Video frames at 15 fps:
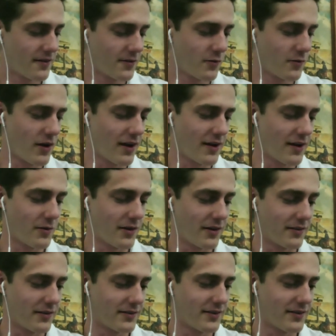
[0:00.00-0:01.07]
Right,
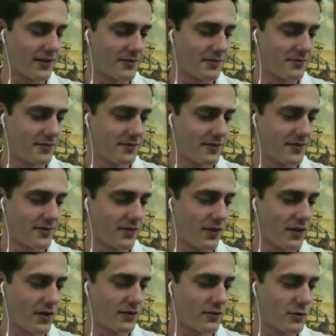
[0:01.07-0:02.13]
well,
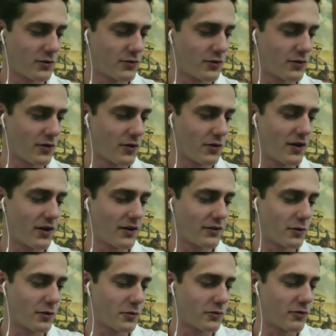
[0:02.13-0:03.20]
to ensure their own
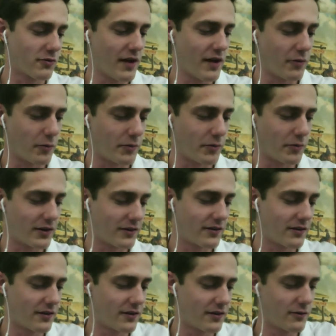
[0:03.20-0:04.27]
long-term survival, because
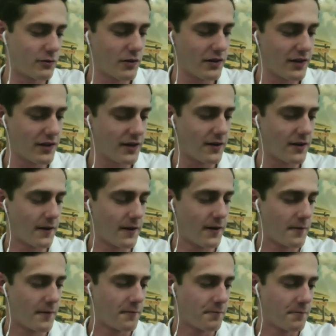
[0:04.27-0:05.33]
this really,
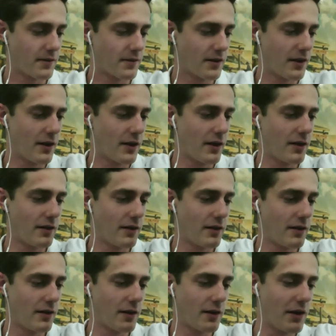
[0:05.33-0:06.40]
in
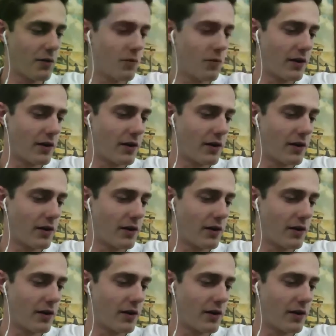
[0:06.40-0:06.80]
many ways,